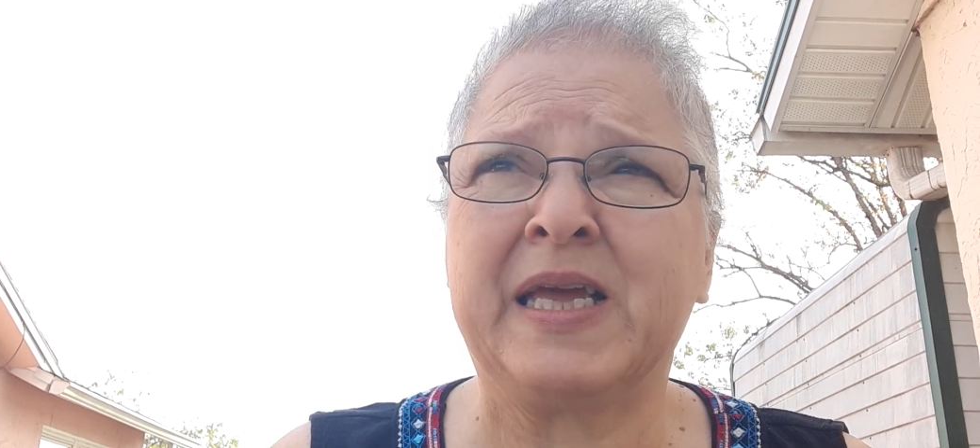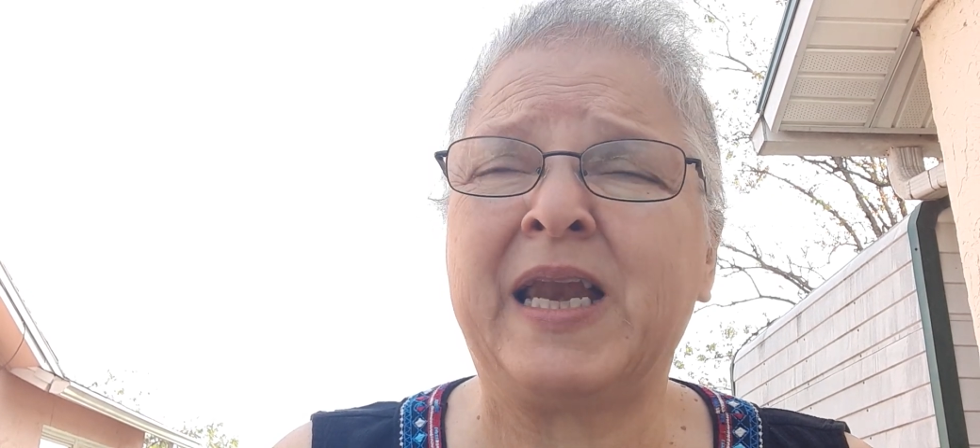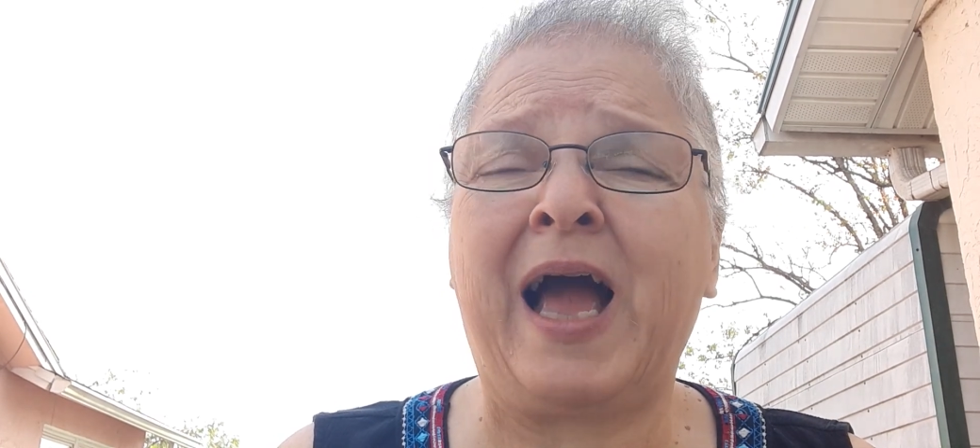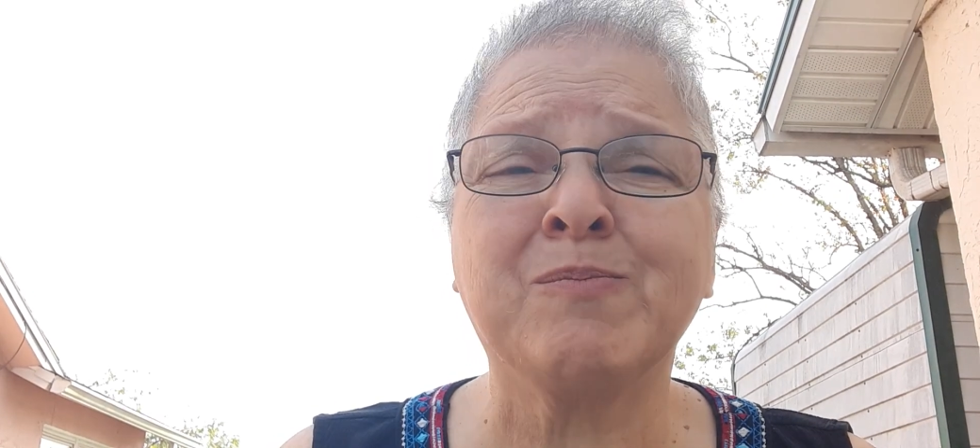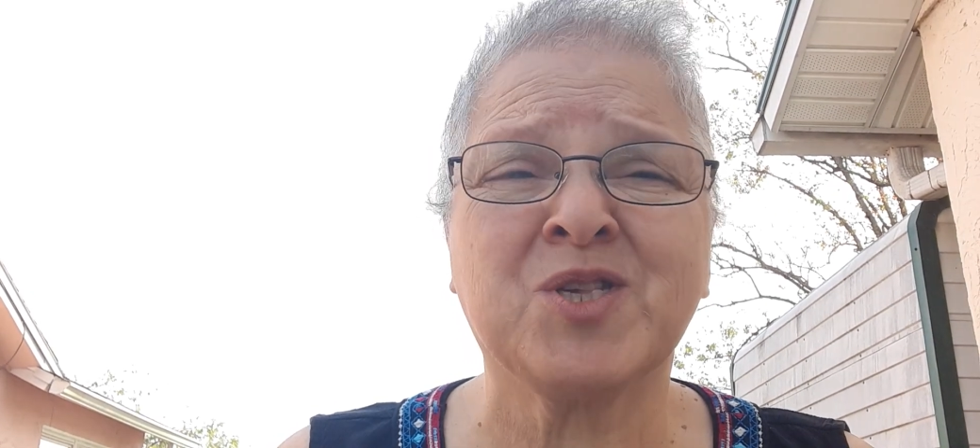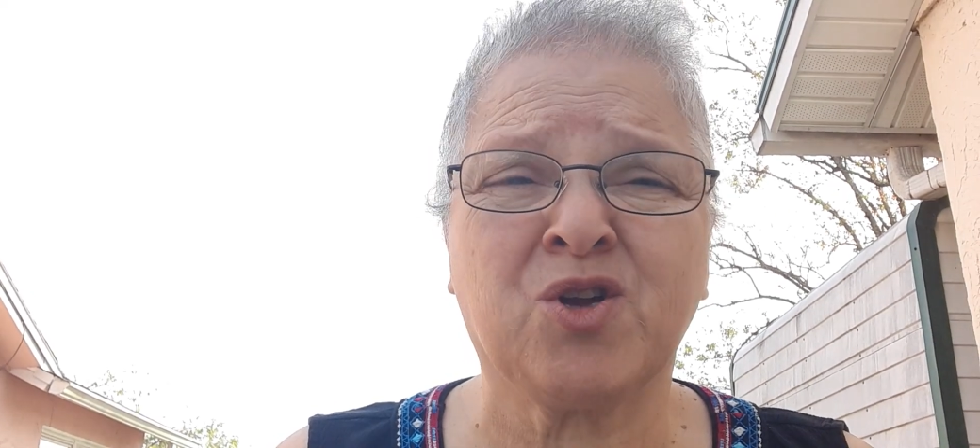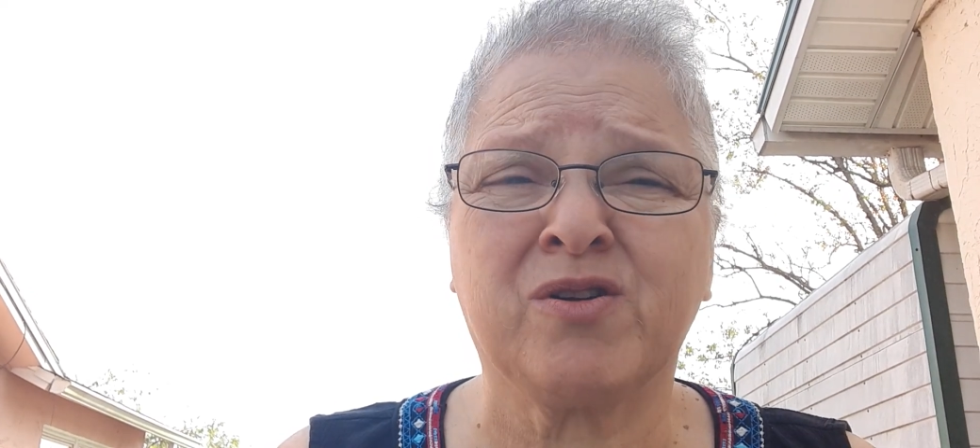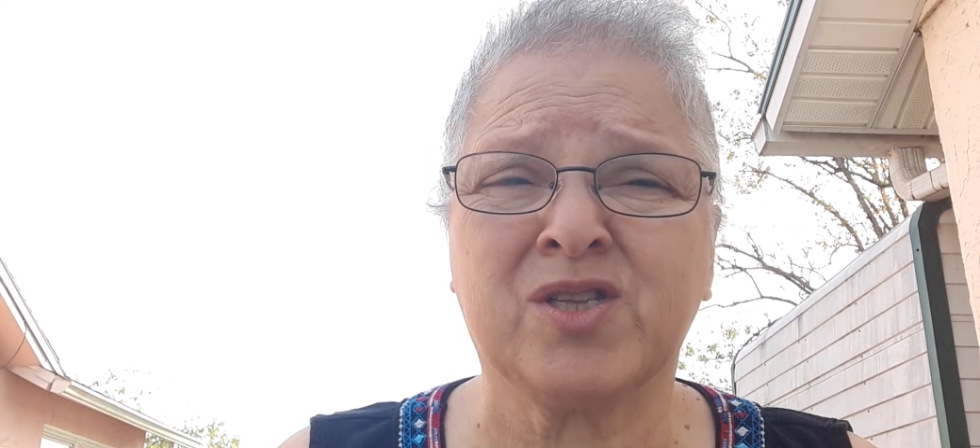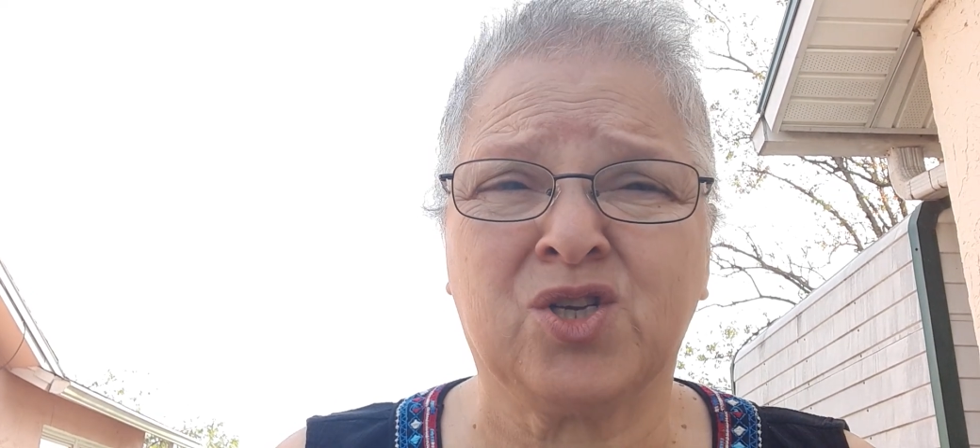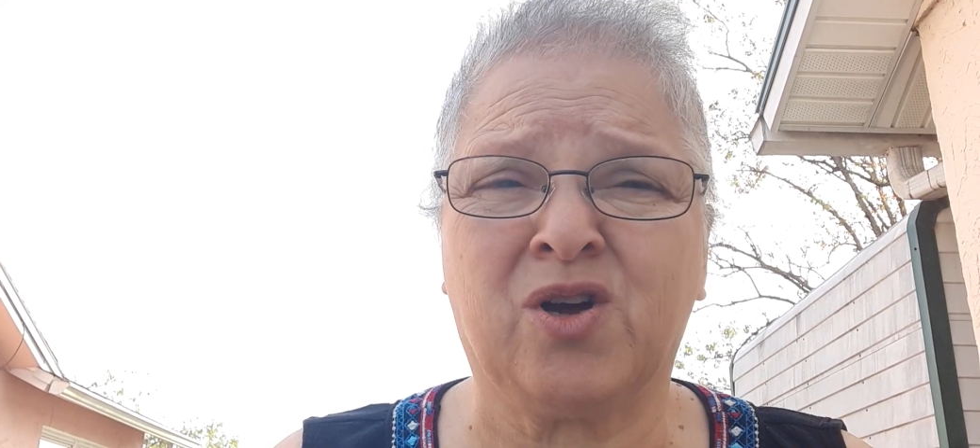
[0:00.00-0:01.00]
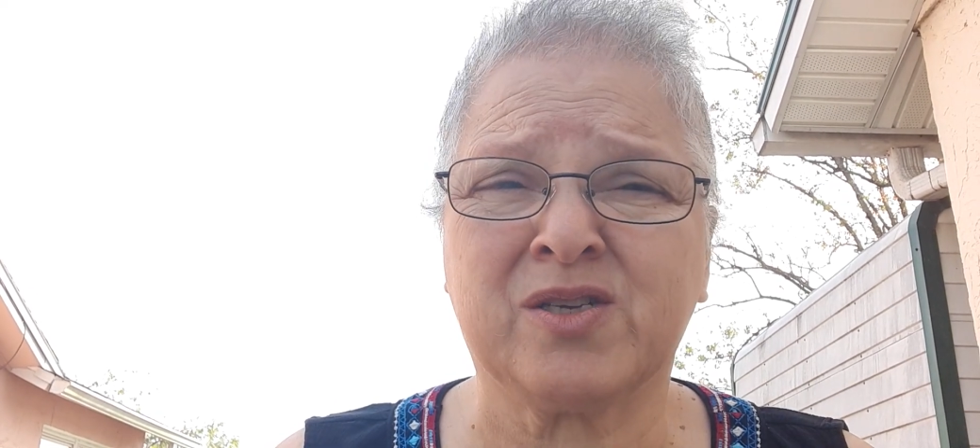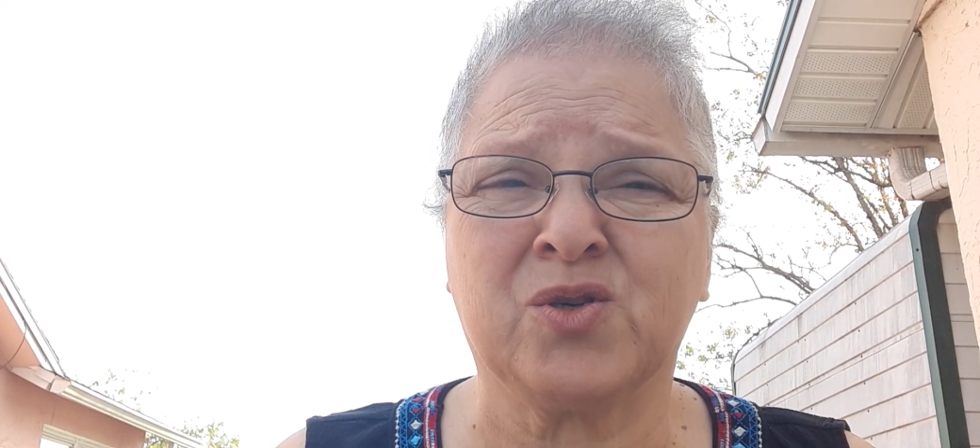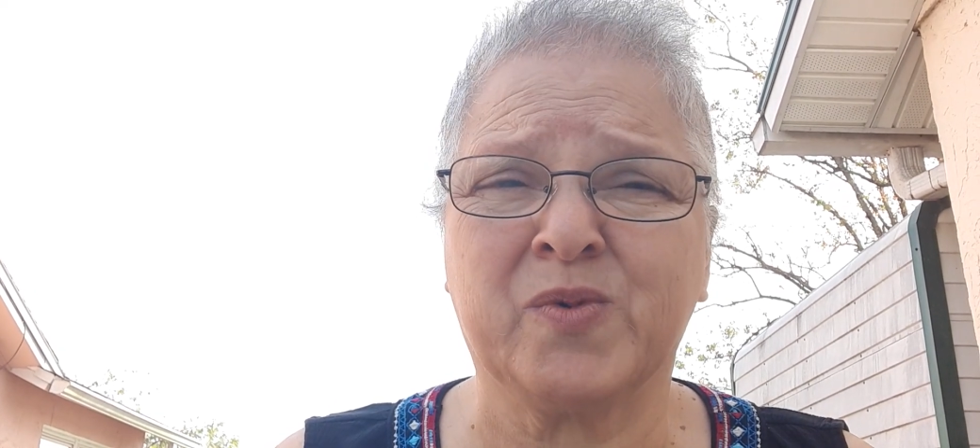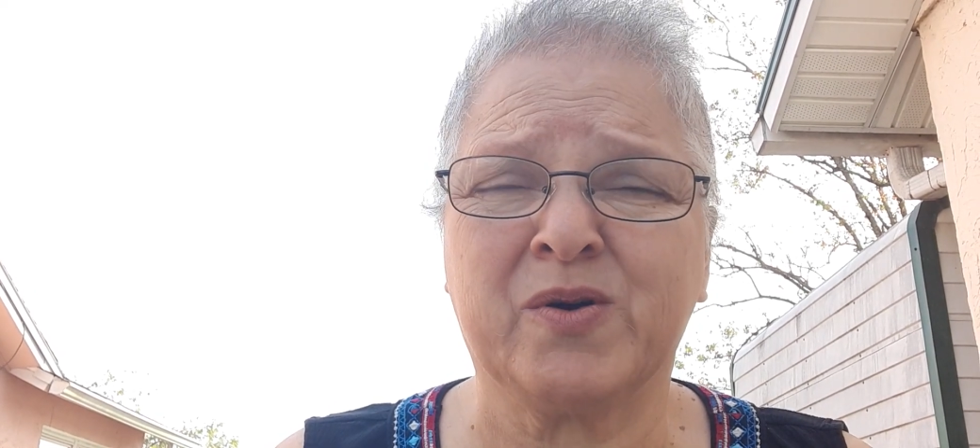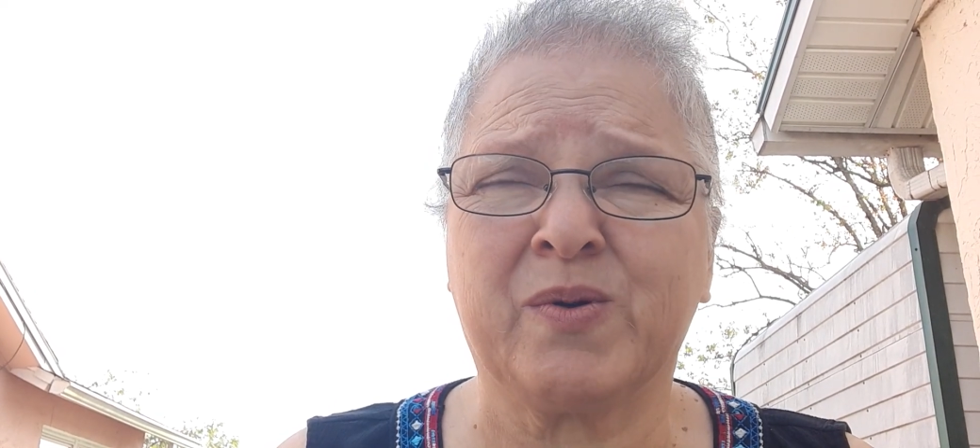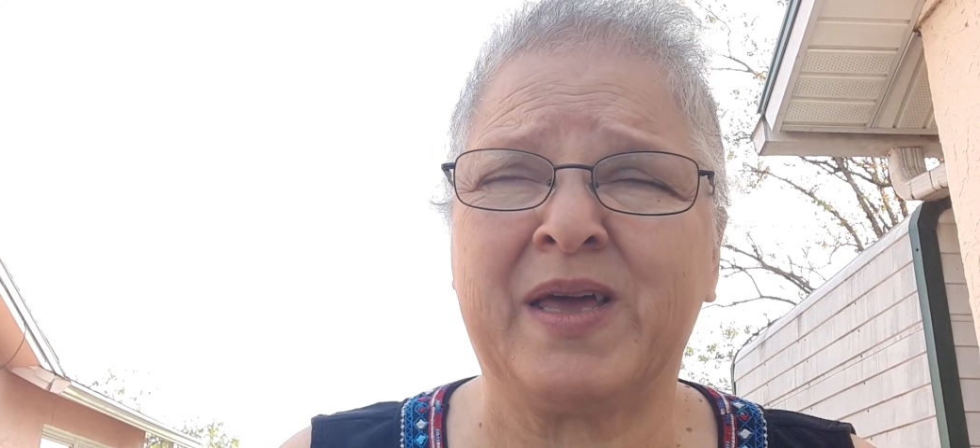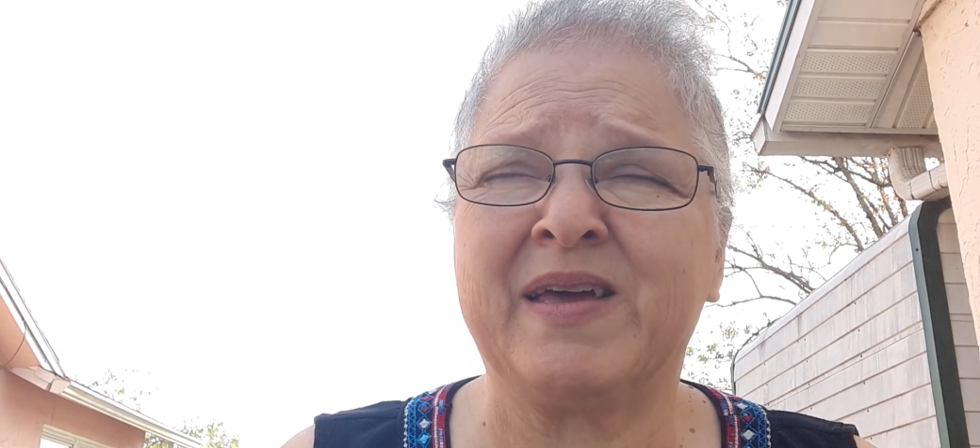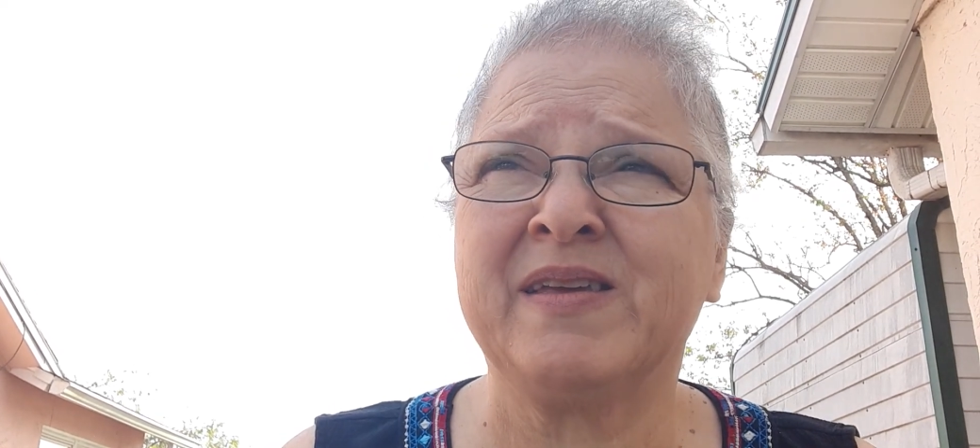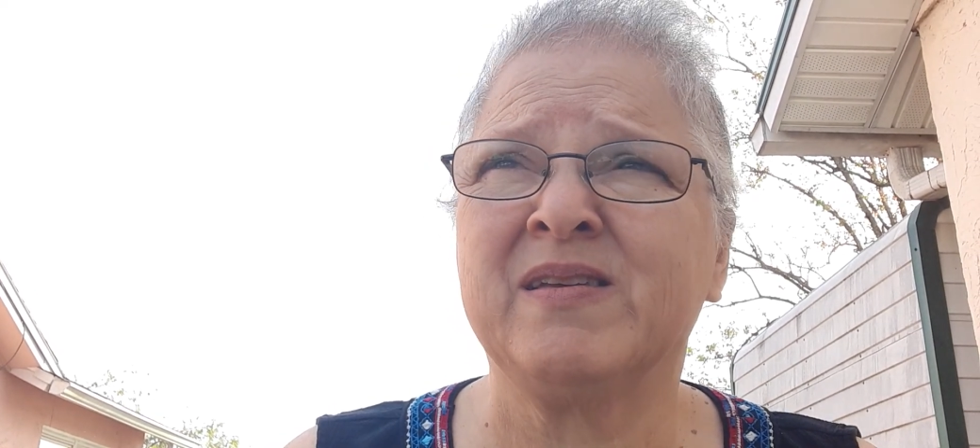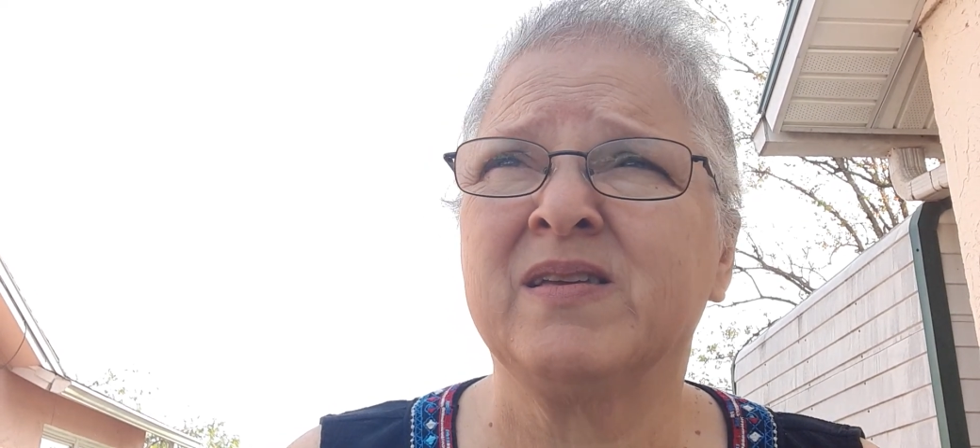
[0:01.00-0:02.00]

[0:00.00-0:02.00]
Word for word: and I'm starting to talk to it, okay?